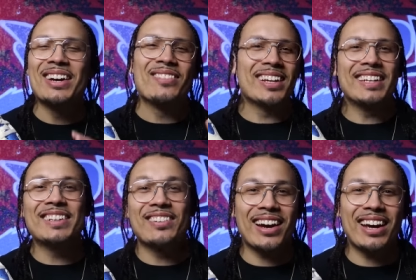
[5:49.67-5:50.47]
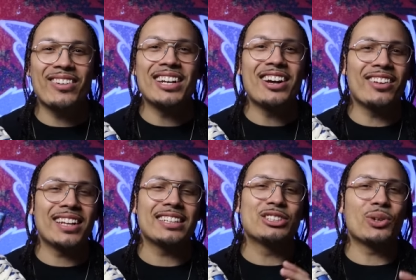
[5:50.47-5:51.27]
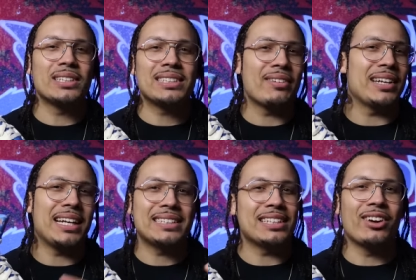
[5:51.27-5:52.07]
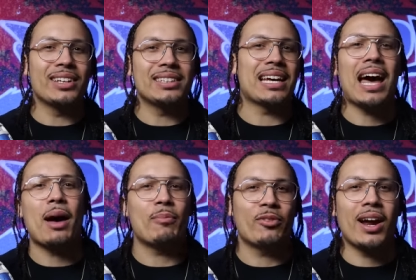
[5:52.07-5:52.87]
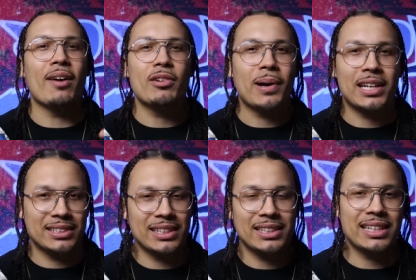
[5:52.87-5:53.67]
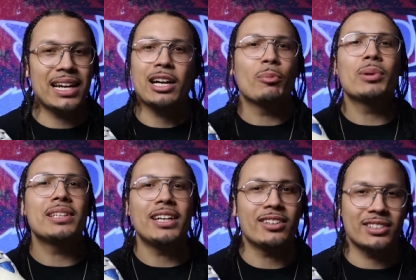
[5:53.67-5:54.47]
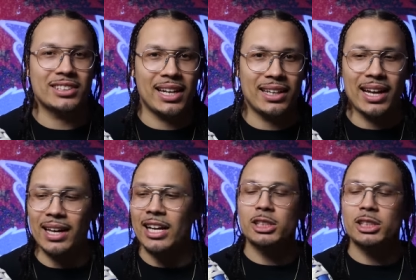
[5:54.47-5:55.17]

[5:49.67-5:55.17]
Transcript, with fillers: But either way, we know that the Jordan 7 isn't on the top for everybody's list and I completely understand that.